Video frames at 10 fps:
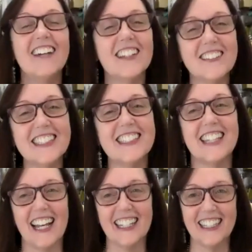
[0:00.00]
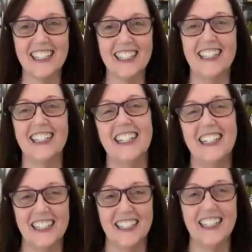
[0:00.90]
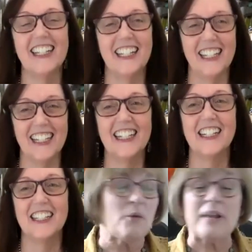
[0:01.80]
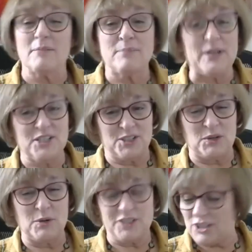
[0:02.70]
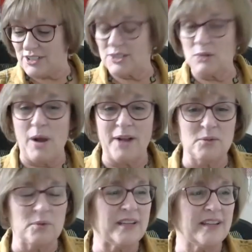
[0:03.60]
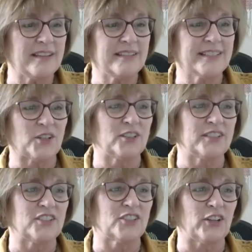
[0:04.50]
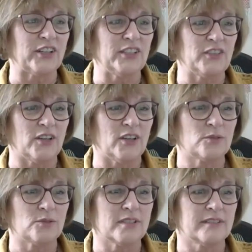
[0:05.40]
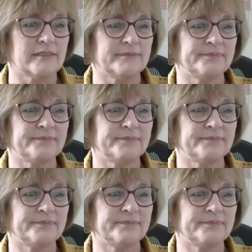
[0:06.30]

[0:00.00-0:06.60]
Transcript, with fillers: there is that. Yeah. There is that. Well, you we got bunches of questions. So why don't we start looking at those?